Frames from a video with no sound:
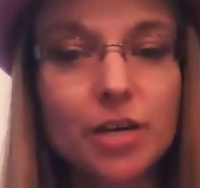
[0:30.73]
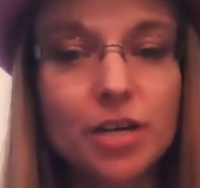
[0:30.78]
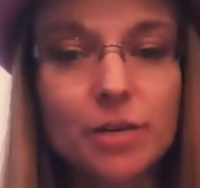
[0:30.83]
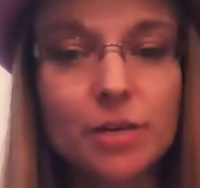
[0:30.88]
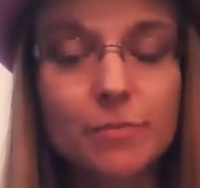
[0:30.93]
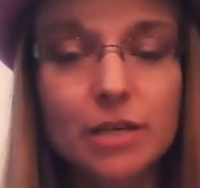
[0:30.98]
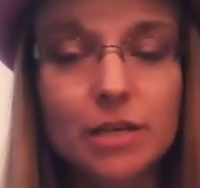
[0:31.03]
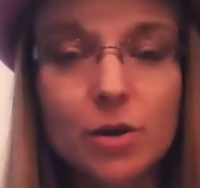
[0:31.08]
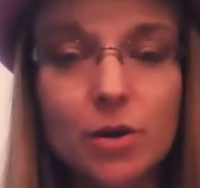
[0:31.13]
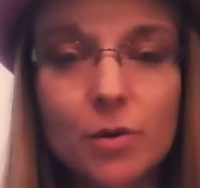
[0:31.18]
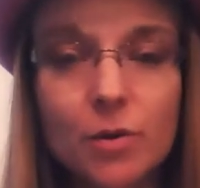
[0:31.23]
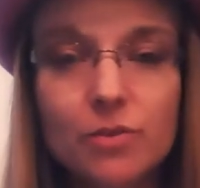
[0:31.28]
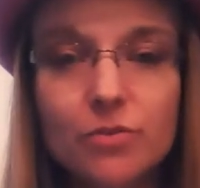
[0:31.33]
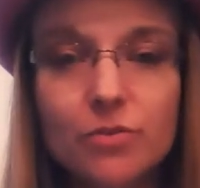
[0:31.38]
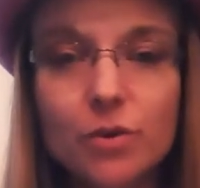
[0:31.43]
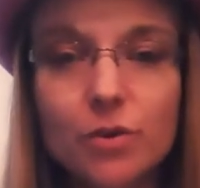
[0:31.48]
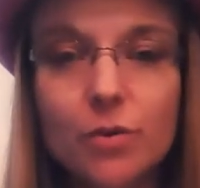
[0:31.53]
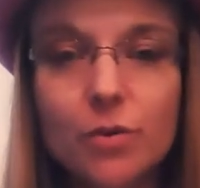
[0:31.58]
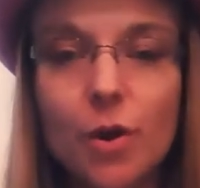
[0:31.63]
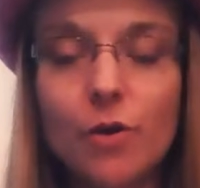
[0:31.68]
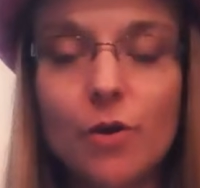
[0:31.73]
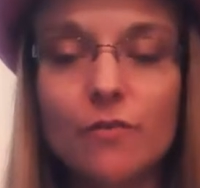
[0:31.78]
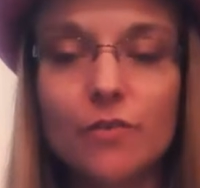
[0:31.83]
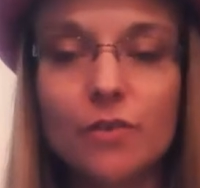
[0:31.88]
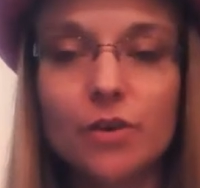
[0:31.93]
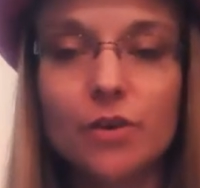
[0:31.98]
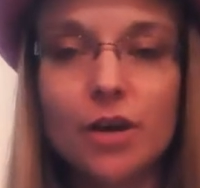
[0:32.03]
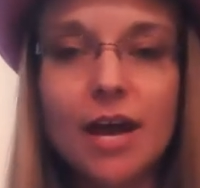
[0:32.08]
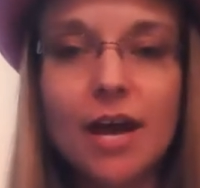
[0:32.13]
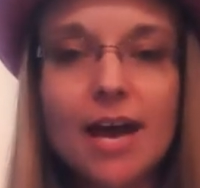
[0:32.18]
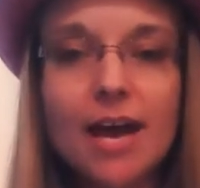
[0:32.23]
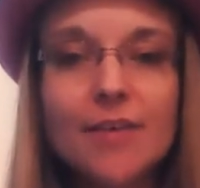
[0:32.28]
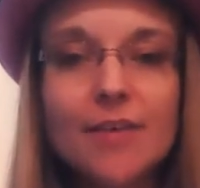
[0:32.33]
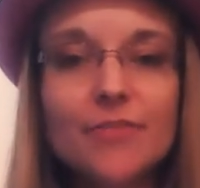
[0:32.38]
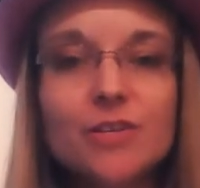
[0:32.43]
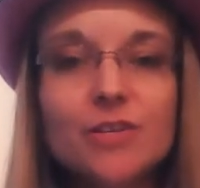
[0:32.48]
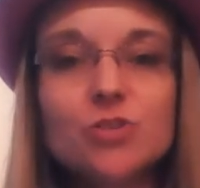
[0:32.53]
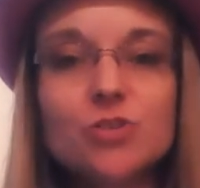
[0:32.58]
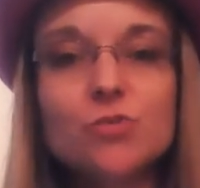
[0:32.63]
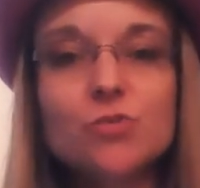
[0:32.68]
We're going to be going through over
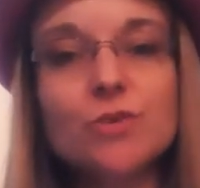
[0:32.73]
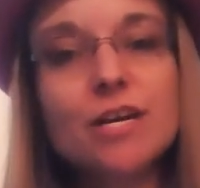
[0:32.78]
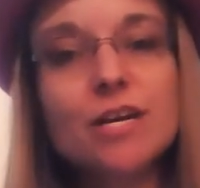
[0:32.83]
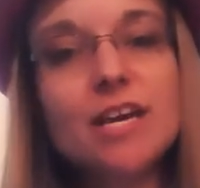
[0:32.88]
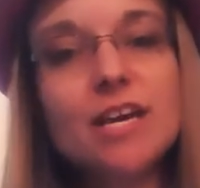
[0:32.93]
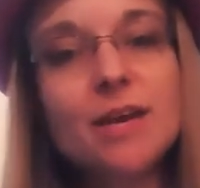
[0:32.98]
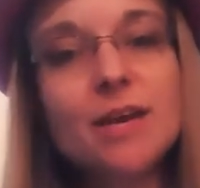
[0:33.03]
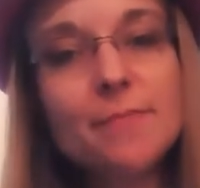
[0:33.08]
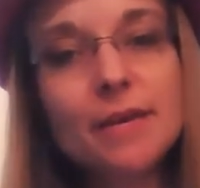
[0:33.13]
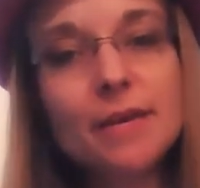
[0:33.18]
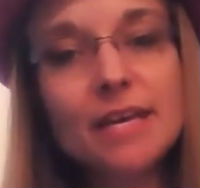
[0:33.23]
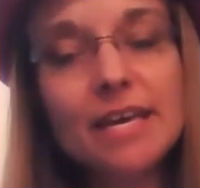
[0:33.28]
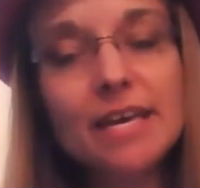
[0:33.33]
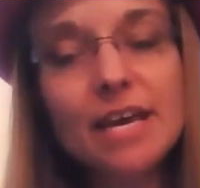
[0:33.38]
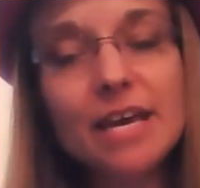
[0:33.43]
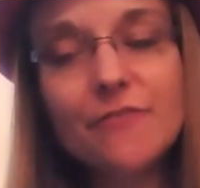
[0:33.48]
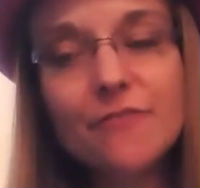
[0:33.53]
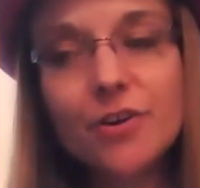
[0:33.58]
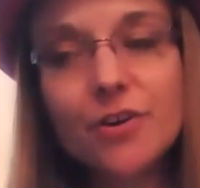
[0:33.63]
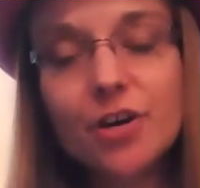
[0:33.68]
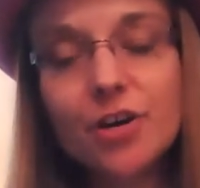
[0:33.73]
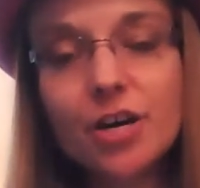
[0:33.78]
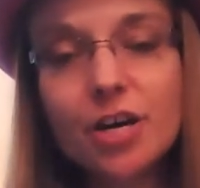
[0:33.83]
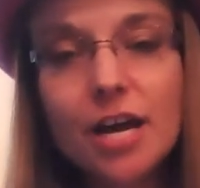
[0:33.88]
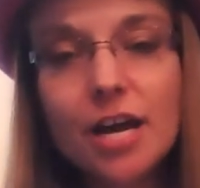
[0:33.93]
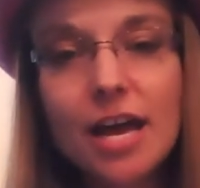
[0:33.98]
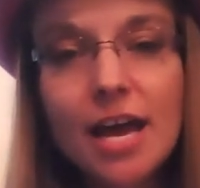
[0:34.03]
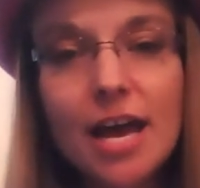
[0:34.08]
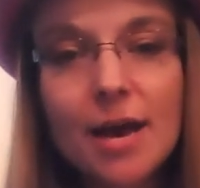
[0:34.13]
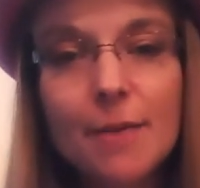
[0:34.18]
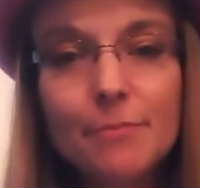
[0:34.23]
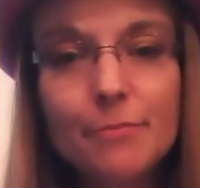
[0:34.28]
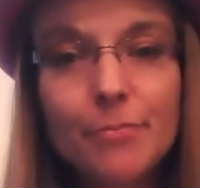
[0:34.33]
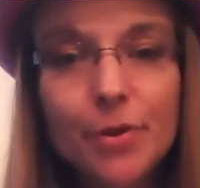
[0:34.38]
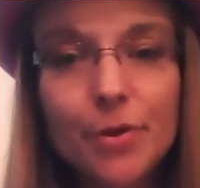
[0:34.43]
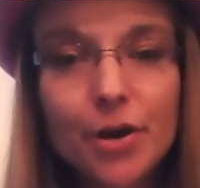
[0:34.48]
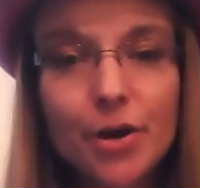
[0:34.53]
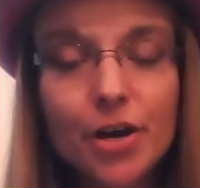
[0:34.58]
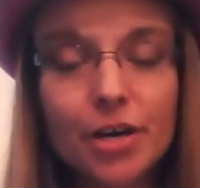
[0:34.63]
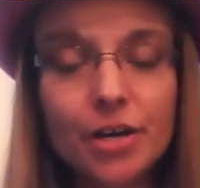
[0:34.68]
the Dream Giver
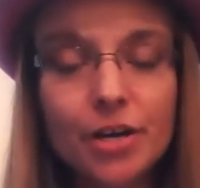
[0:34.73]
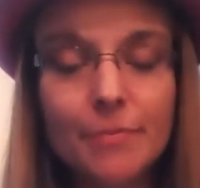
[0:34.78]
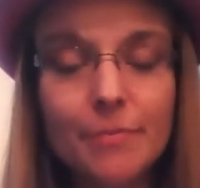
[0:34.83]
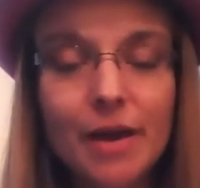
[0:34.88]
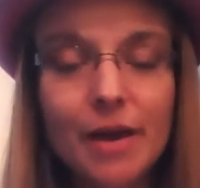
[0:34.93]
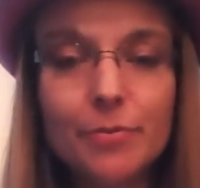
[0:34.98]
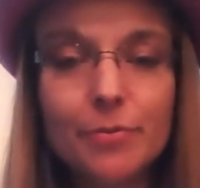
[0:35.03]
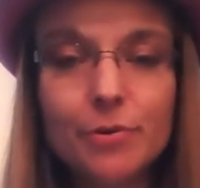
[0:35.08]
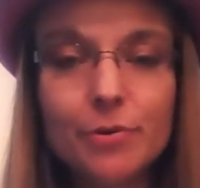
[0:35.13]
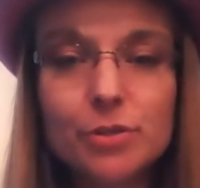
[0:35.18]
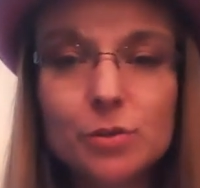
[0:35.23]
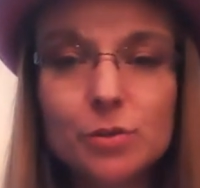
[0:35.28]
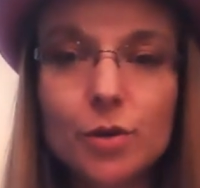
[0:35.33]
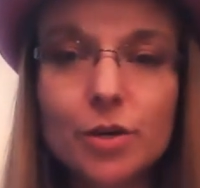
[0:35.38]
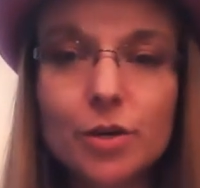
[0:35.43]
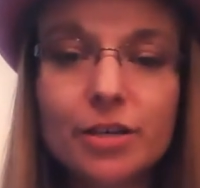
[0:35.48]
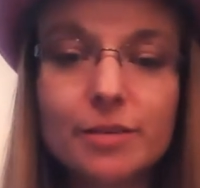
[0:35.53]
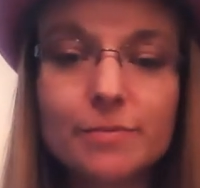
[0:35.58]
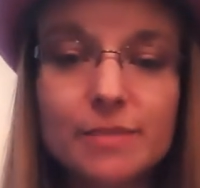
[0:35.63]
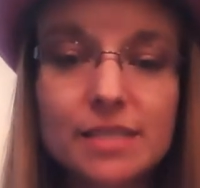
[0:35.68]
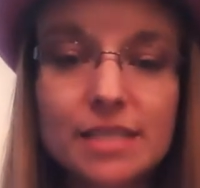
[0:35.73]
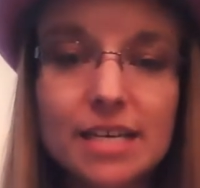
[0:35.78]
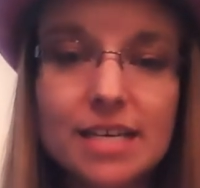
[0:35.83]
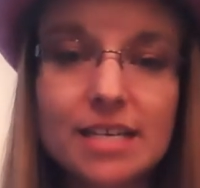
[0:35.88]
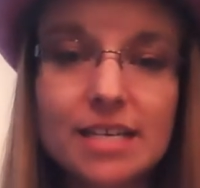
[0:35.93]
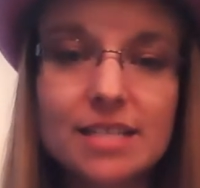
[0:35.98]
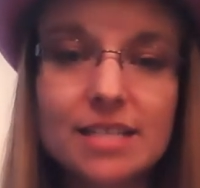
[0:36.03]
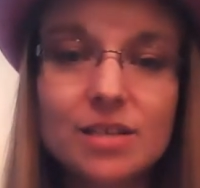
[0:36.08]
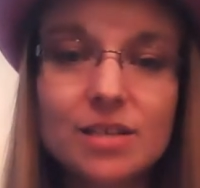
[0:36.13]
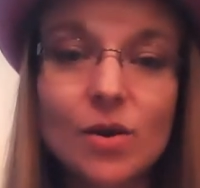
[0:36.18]
book by Bruce Wilkinson.